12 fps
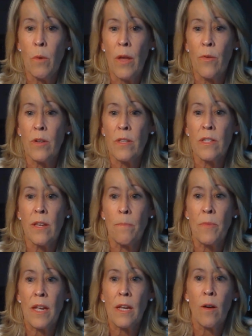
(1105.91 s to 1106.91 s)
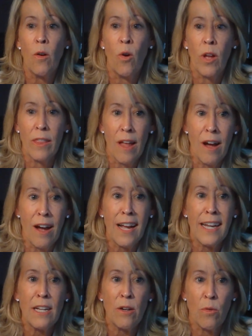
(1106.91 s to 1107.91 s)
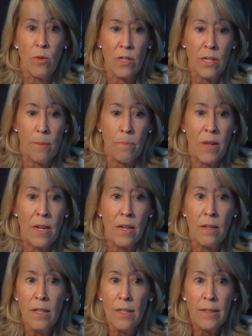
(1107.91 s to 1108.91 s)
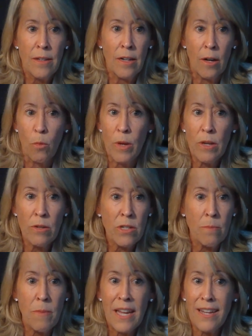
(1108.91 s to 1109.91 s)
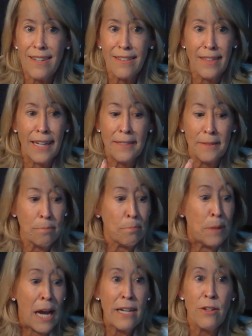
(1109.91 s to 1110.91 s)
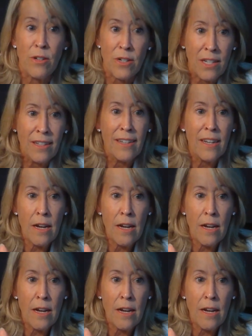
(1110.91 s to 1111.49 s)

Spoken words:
Whether it's something online or something, we used to make like binders.